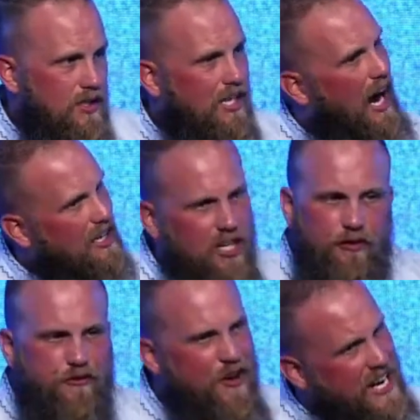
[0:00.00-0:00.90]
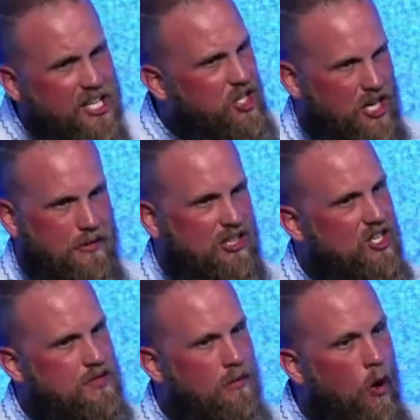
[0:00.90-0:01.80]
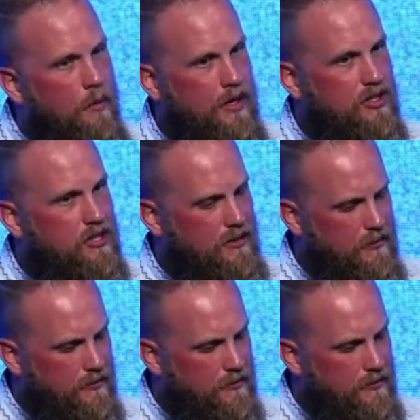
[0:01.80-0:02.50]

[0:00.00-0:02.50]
God could finish him at this moment.